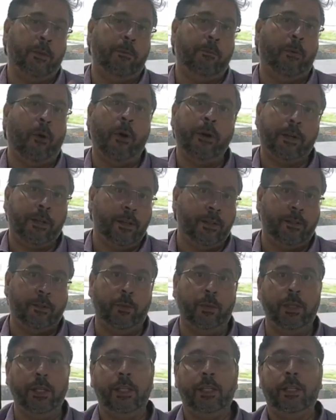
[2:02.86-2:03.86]
a broker this
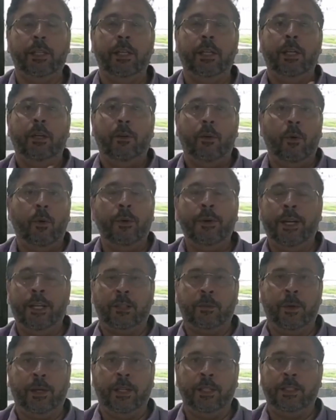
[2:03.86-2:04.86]
week or
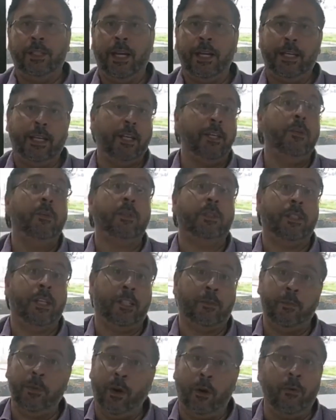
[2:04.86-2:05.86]
next week and say, can you
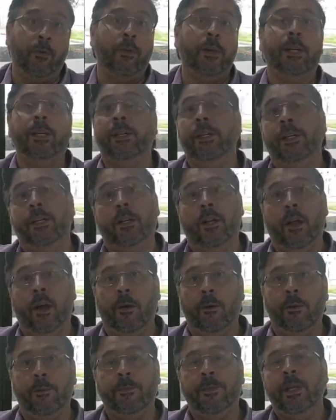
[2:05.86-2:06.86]
assess me? I really need a
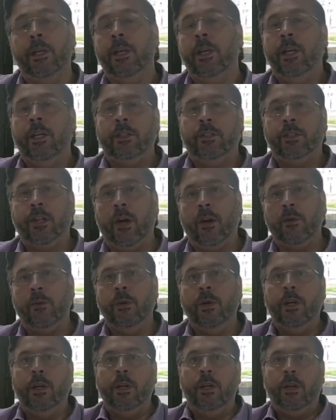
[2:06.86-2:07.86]
loan. So
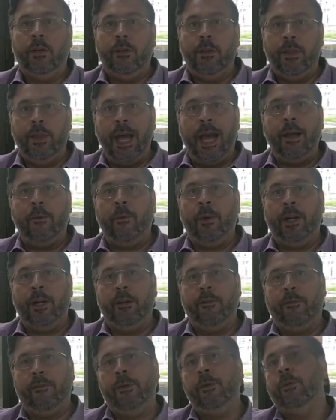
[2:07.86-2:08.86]
that we're going
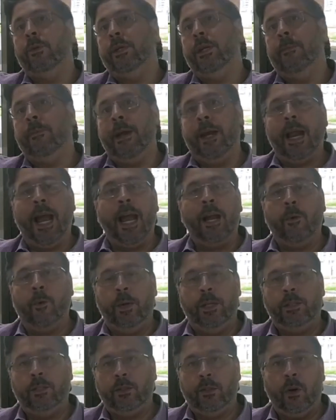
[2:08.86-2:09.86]
to feel in about eight
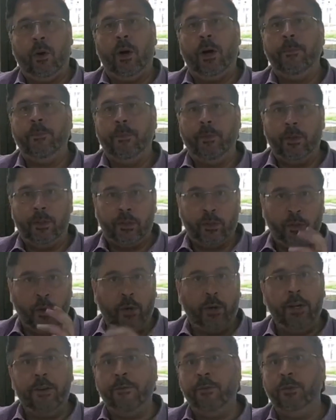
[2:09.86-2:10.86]
weeks' time. The
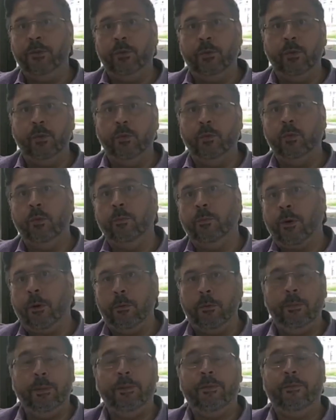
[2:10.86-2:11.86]
stock levels will, will
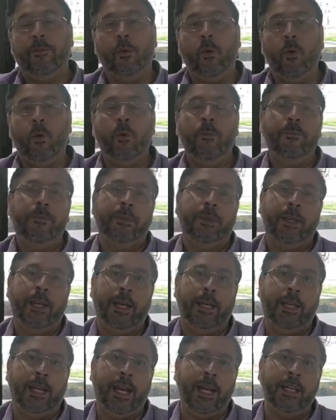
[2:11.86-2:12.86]
probably fall
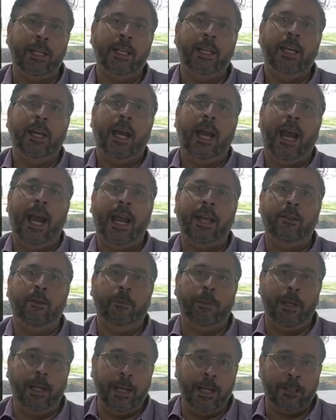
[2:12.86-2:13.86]
again, and
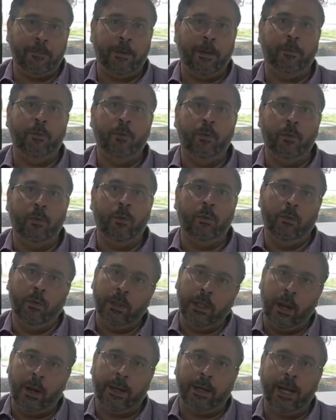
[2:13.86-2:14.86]
there'll be less people,
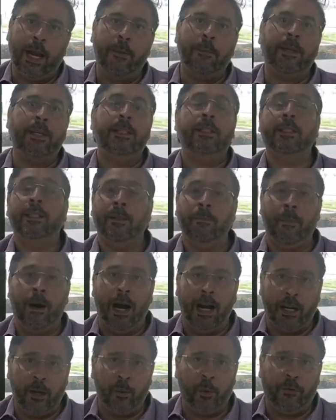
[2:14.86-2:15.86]
you know, coming into the
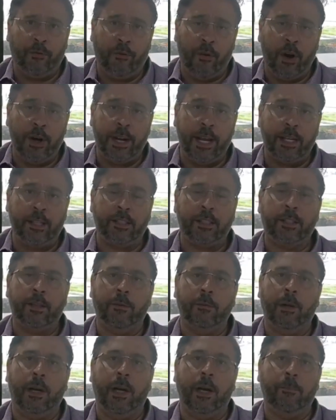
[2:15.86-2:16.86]
market with finance
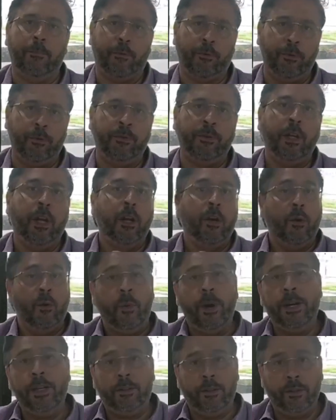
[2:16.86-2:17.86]
uh, approved,
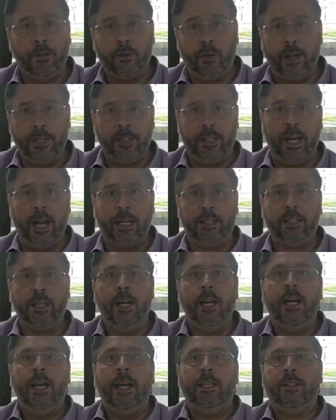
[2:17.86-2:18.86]
ready to transact.
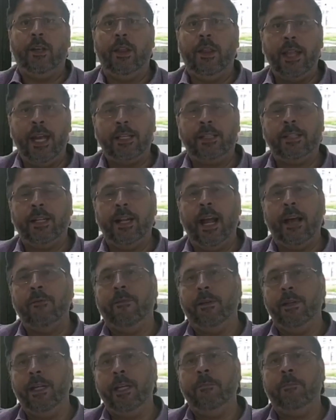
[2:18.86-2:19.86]
So that's going to have
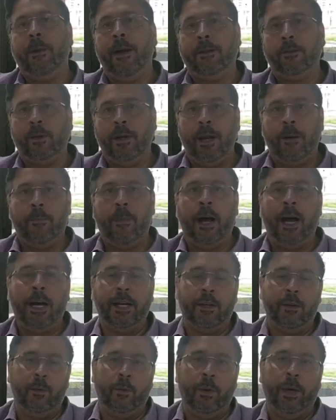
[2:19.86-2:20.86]
an impact on our
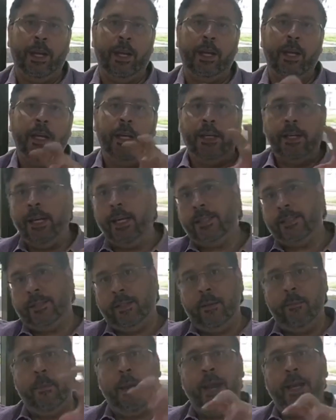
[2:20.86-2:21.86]
market where yes,
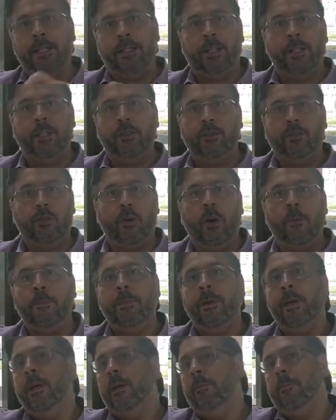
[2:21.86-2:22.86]
demand's going to
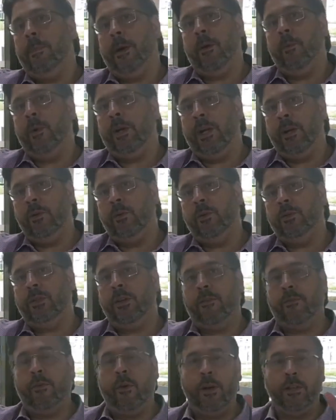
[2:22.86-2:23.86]
drop but we're going to also
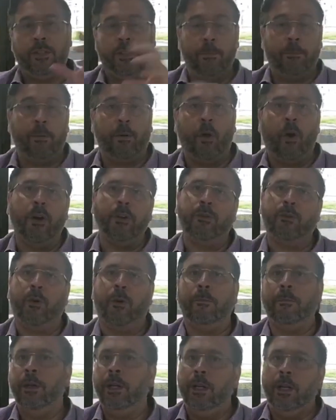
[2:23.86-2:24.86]
find supply
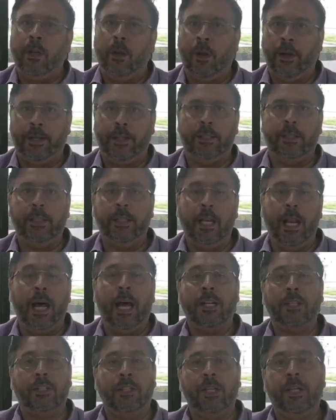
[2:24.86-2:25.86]
drop like it did
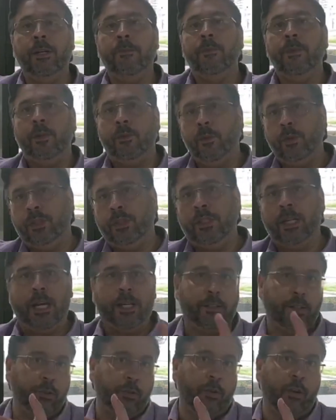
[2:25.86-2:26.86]
last year, which started
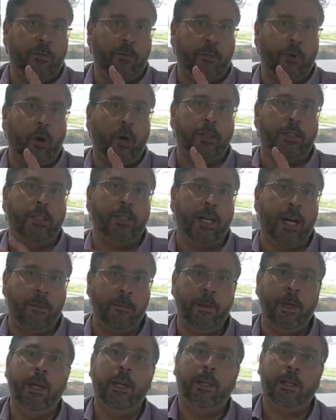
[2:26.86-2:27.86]
to drive prices
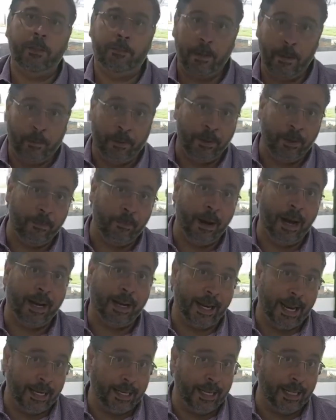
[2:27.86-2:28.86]
up because people in the
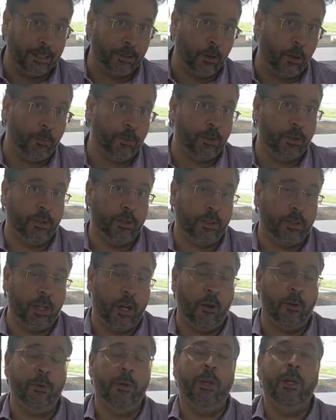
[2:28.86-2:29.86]
market had less options.
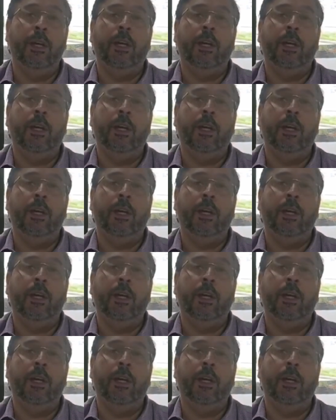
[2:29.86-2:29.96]
So